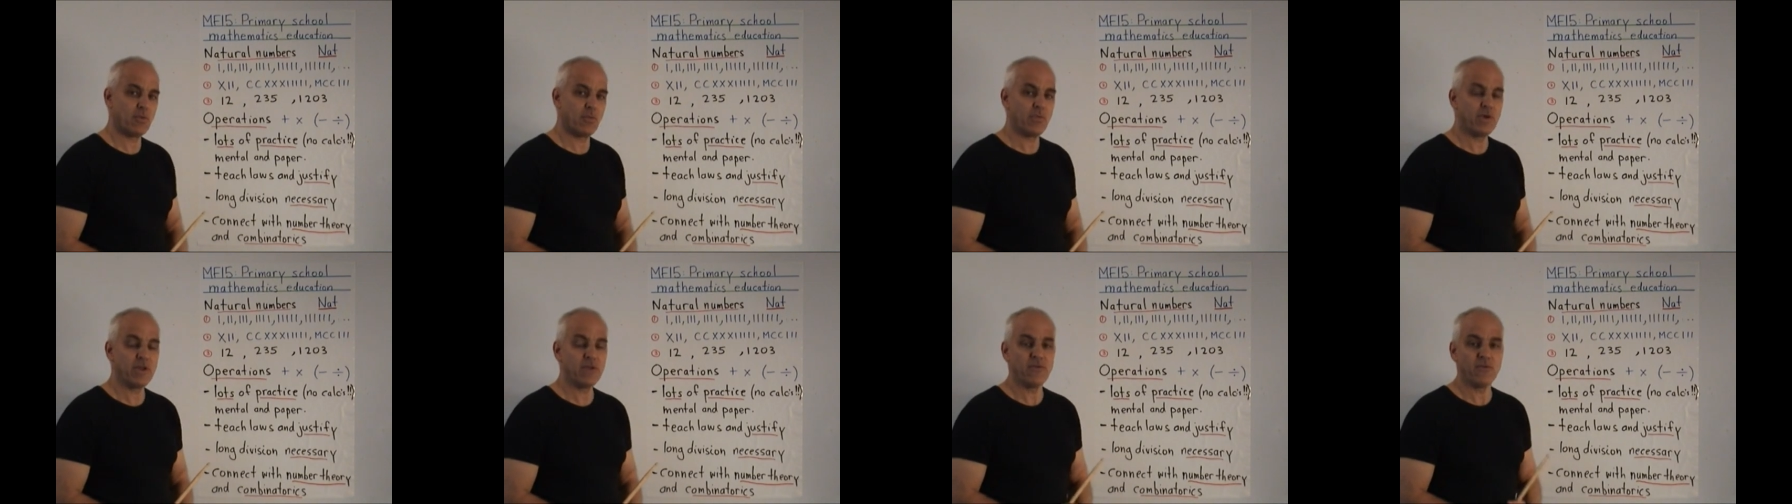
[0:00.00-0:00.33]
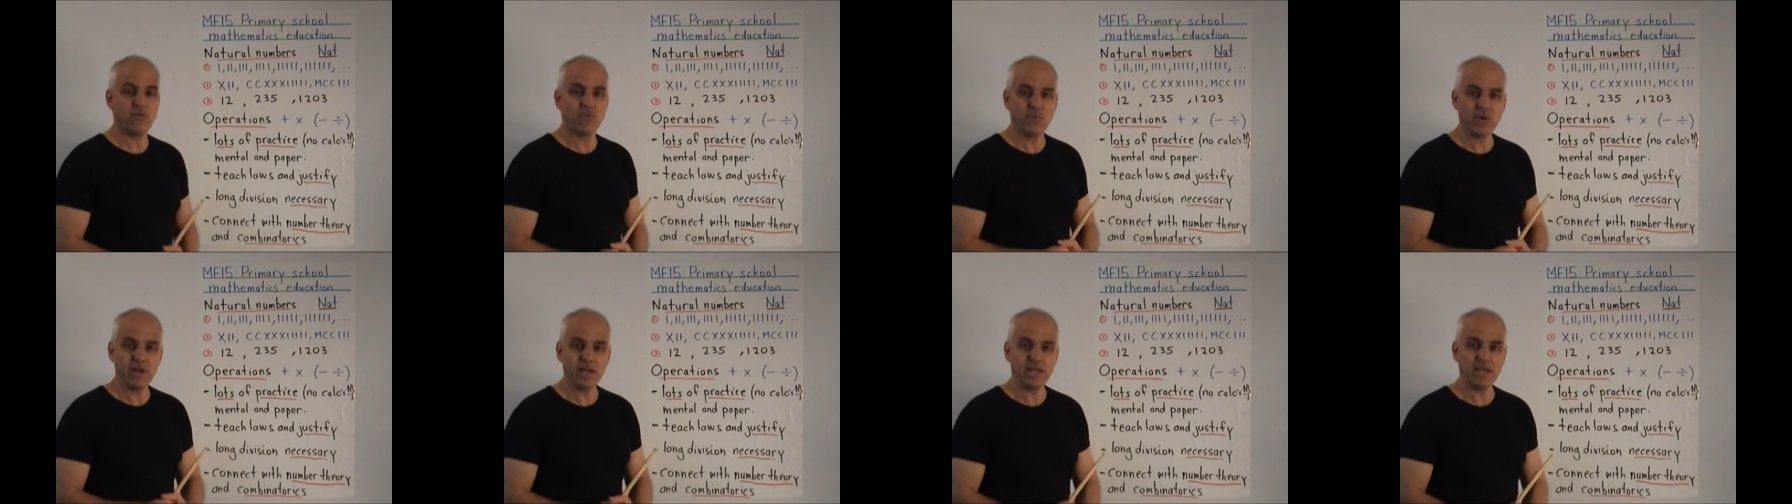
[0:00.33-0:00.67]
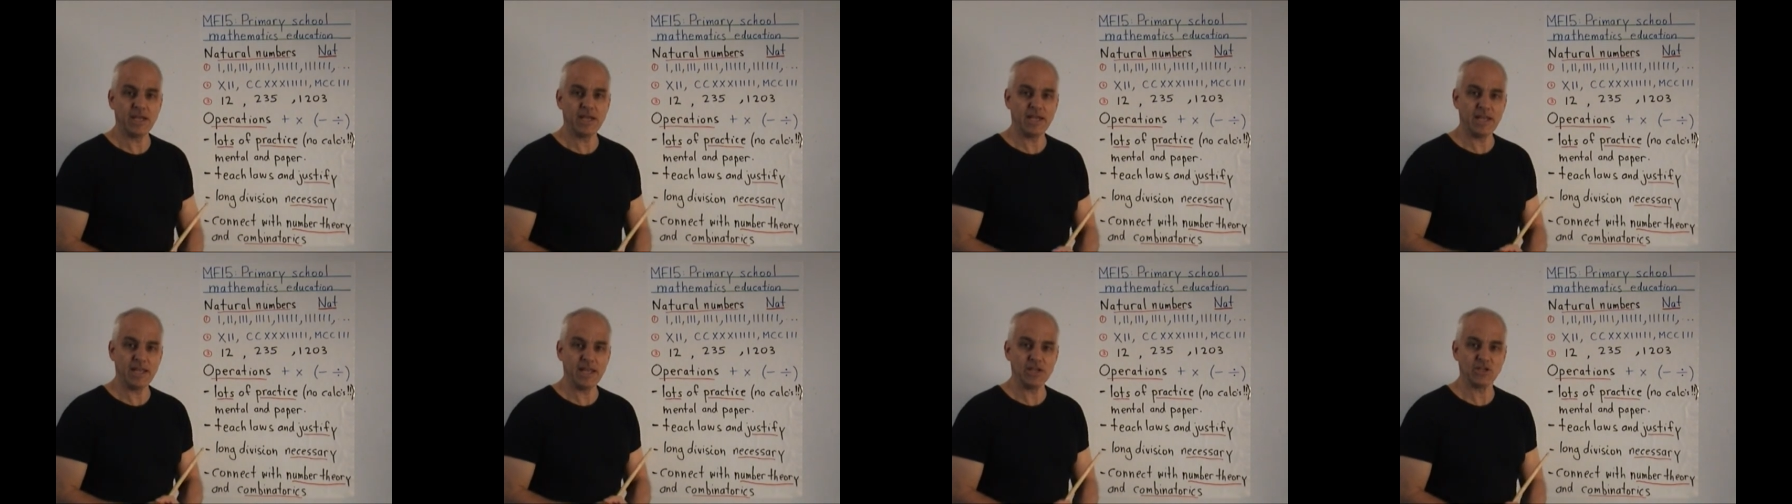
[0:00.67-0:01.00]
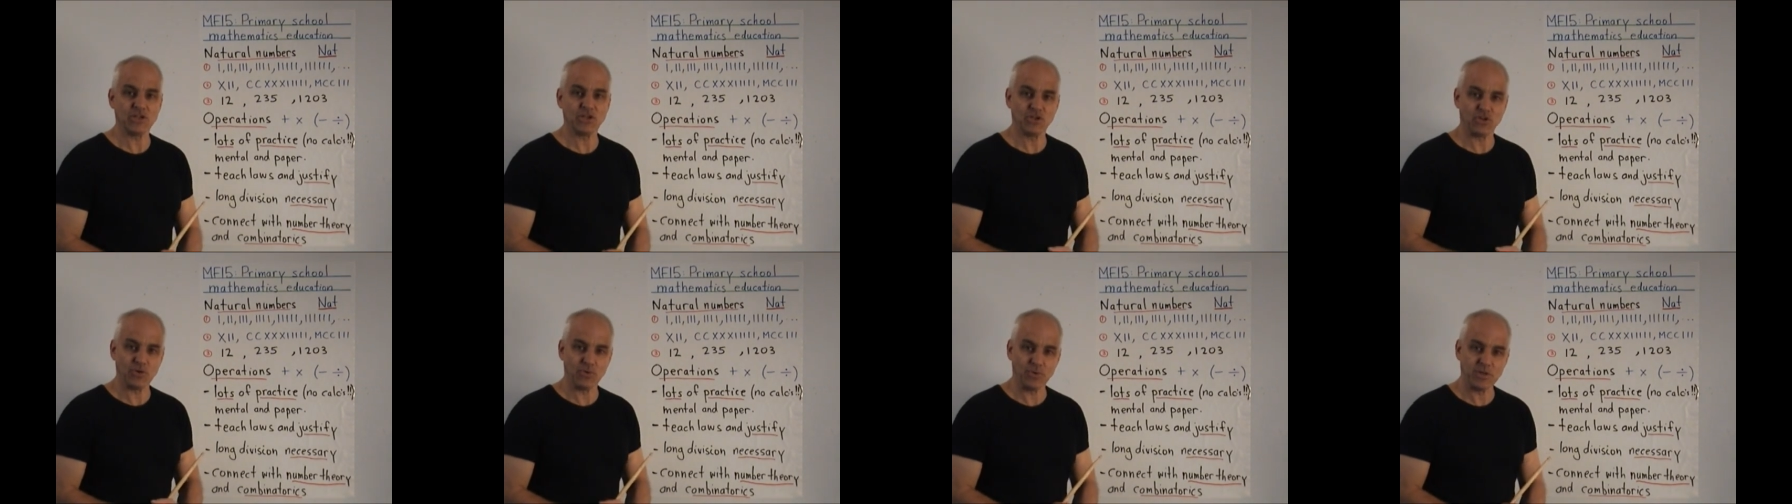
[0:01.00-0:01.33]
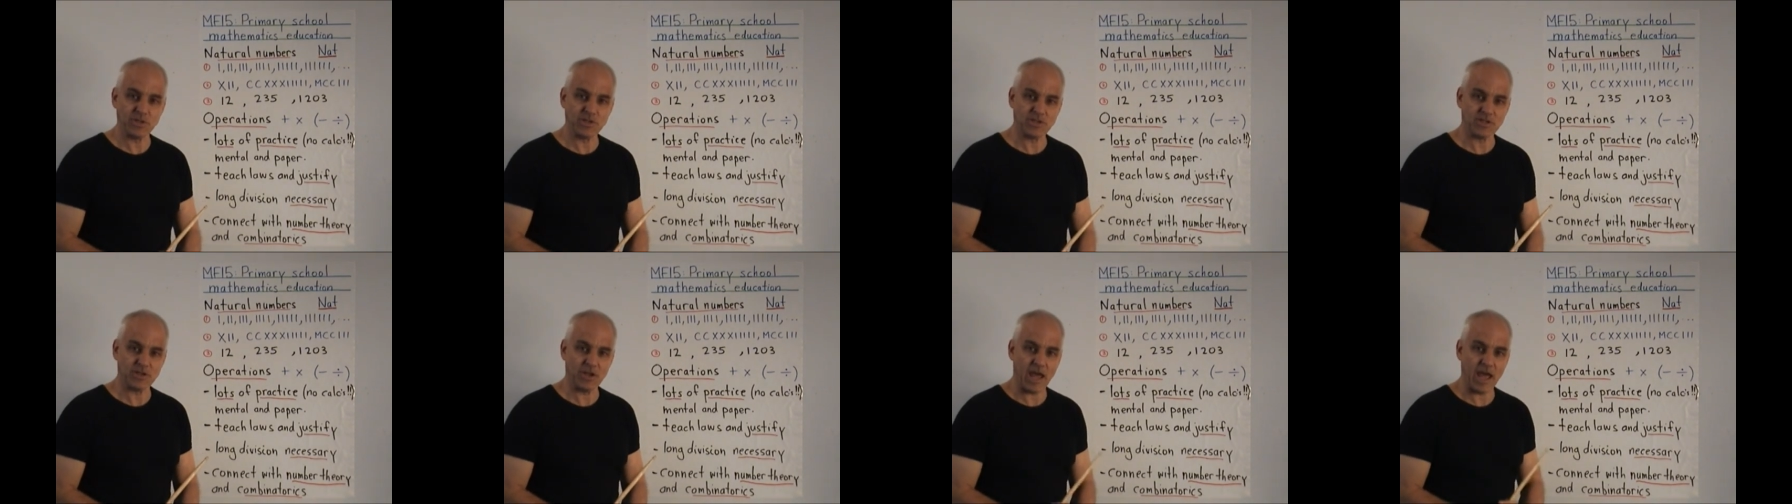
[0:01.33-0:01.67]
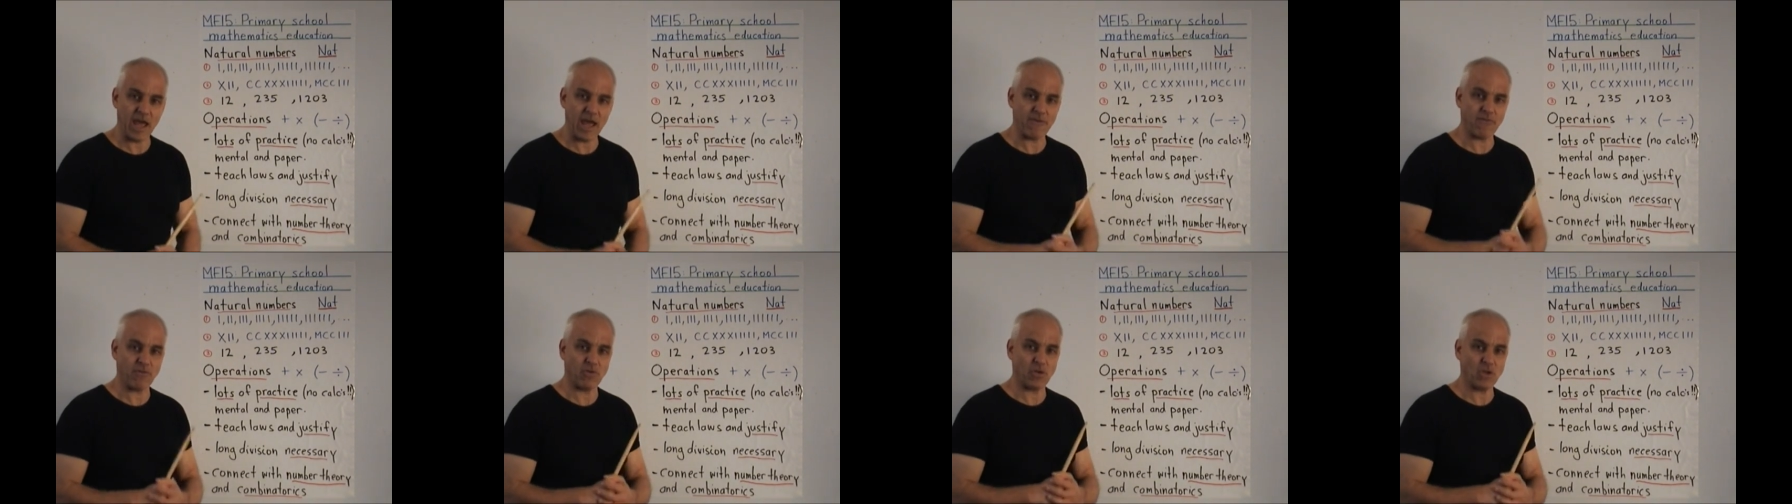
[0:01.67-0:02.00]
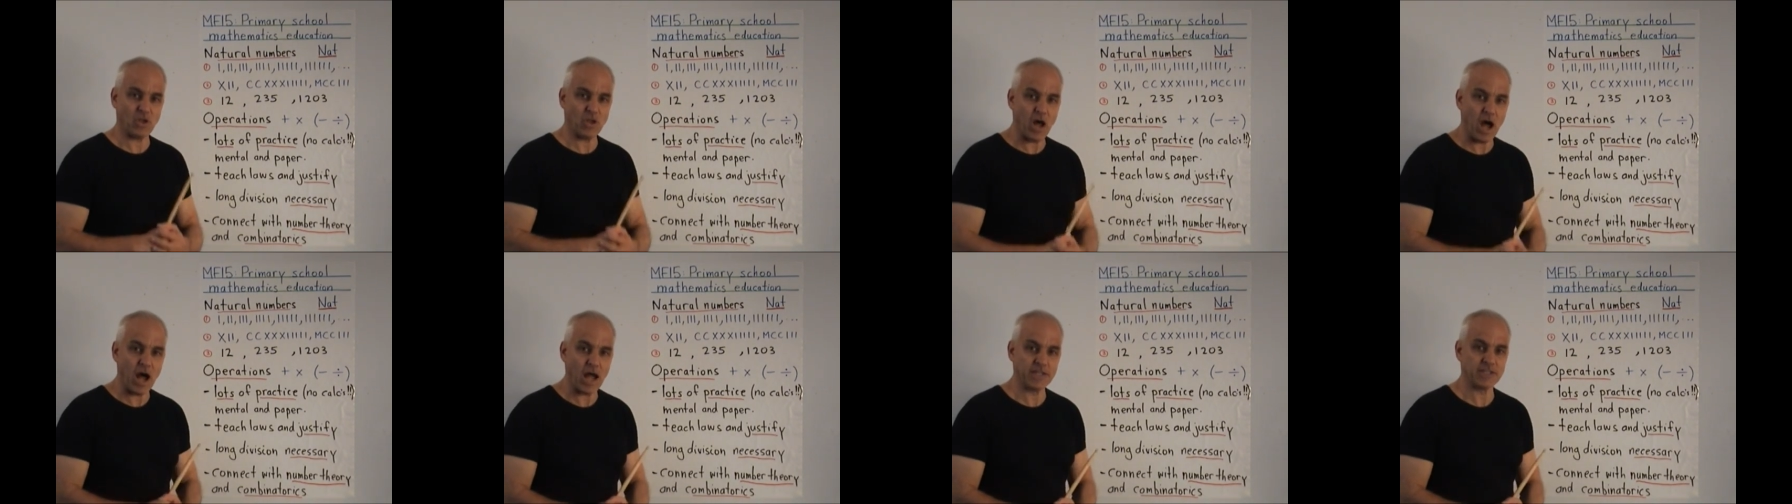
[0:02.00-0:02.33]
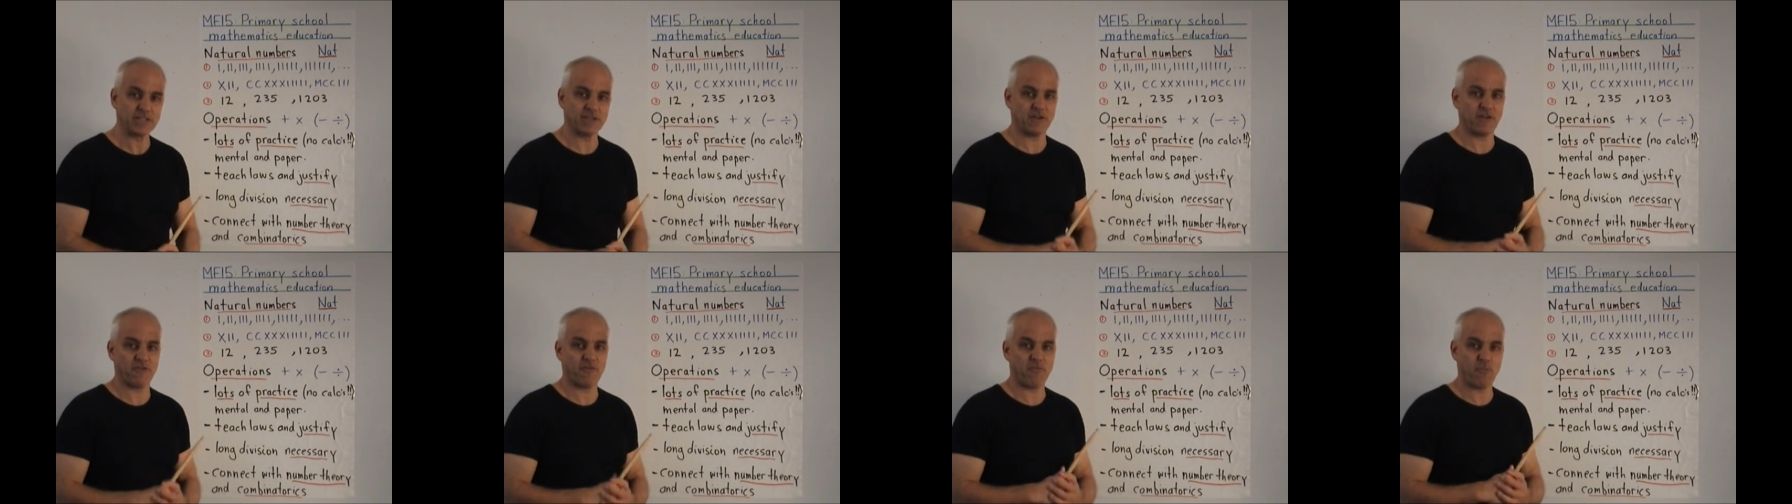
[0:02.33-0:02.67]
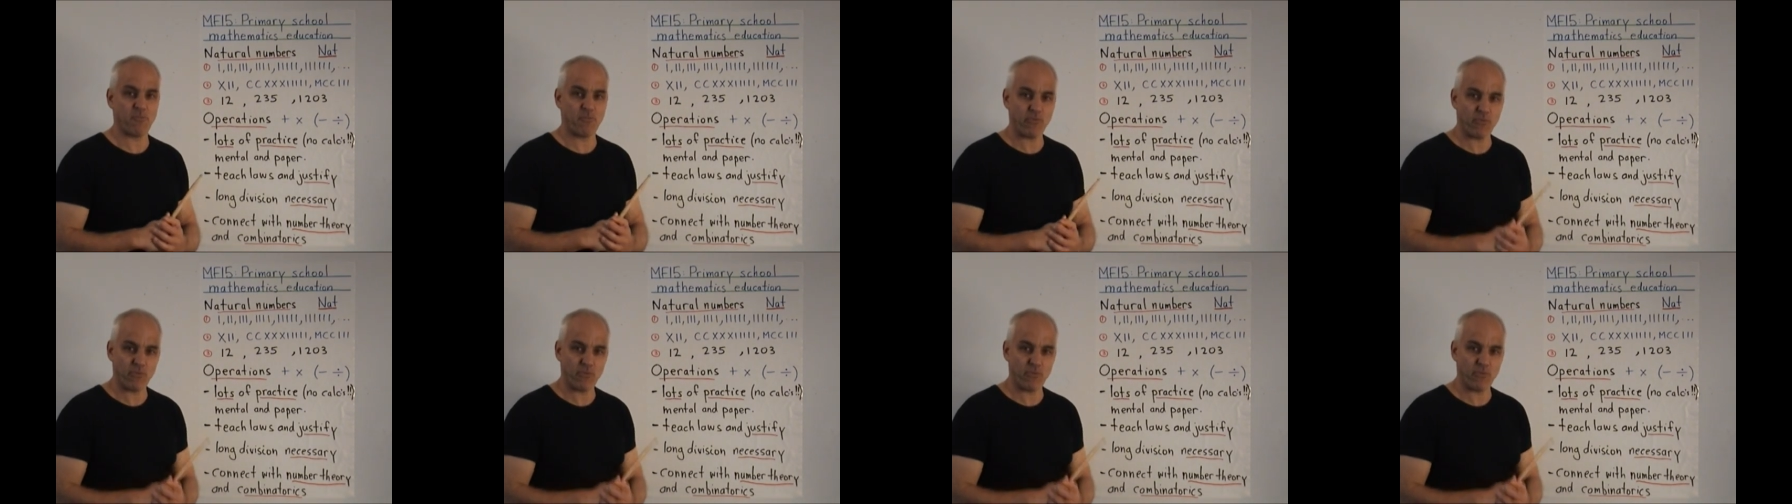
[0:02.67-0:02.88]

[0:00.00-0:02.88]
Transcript: we really need students to have lots of